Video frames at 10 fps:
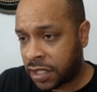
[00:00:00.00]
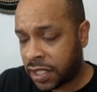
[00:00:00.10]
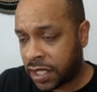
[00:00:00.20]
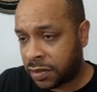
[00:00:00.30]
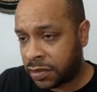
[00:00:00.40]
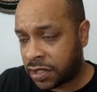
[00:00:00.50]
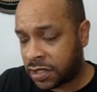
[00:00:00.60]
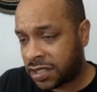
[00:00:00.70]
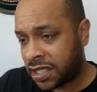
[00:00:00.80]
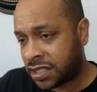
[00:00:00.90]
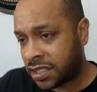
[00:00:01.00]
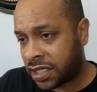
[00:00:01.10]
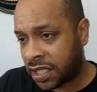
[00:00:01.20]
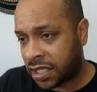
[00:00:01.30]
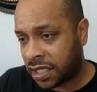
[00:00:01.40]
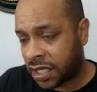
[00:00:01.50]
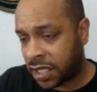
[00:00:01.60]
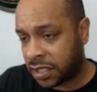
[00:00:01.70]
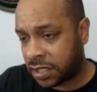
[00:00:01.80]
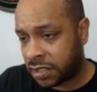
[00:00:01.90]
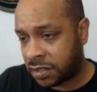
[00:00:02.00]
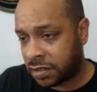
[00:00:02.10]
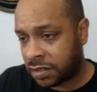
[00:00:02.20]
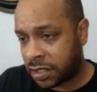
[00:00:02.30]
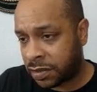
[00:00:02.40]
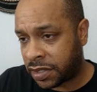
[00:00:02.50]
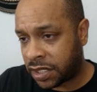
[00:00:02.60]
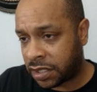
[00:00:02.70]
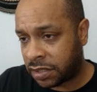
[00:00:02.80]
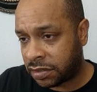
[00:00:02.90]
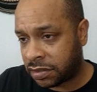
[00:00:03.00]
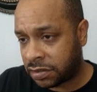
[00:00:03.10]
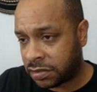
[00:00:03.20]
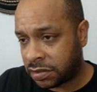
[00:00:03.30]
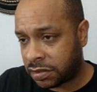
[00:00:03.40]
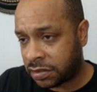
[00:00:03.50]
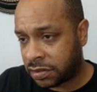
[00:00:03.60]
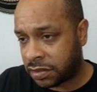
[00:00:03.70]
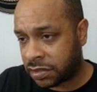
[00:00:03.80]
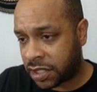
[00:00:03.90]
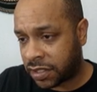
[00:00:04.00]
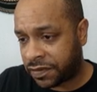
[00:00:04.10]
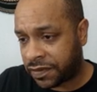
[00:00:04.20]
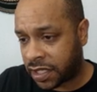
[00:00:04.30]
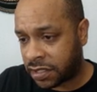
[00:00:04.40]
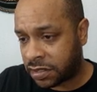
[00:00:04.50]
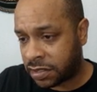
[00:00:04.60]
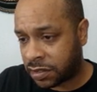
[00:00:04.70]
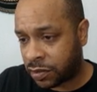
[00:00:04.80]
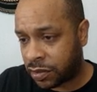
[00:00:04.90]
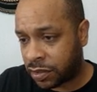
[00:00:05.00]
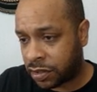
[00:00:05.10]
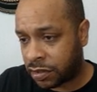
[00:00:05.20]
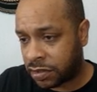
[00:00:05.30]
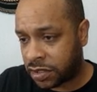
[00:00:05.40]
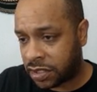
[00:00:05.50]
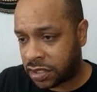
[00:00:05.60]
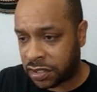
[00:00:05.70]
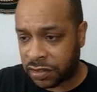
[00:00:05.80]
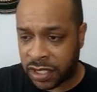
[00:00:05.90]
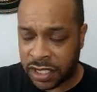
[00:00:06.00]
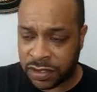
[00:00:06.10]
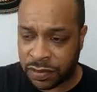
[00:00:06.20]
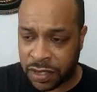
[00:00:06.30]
Klima. It takes a second to kind of update. It's not the fastest in the world. See, it still has it.